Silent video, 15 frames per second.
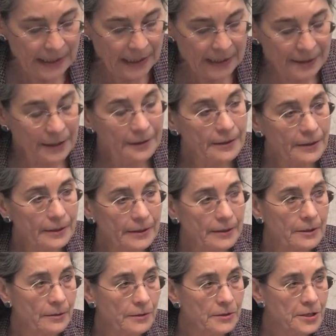Another
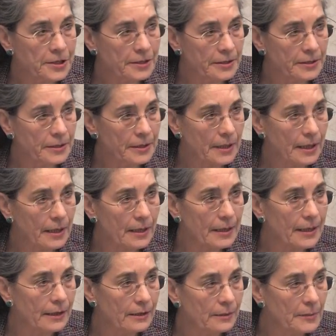crucial uh,
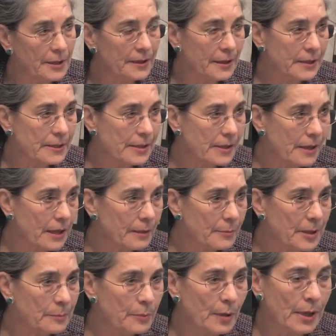element that's got to
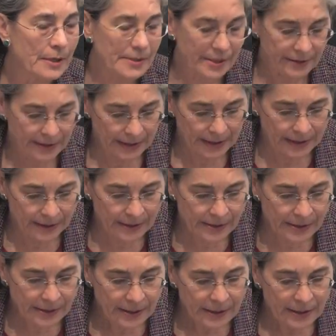be present
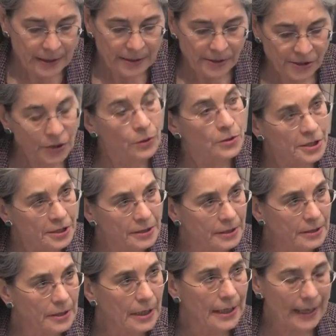is
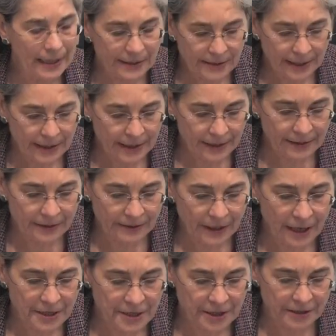social and
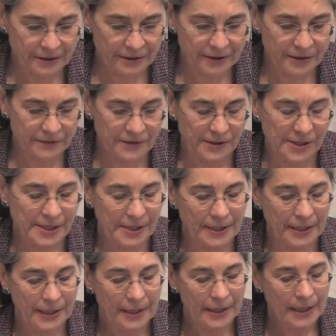ecological
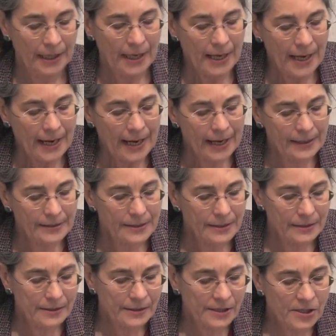diversity, and
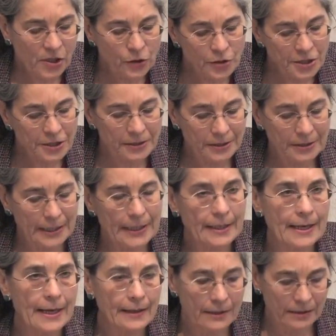social and
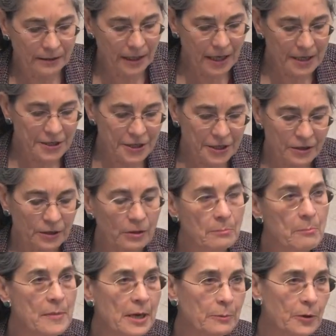ecological
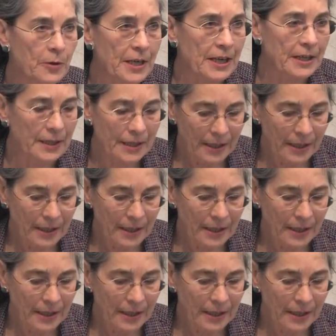memory.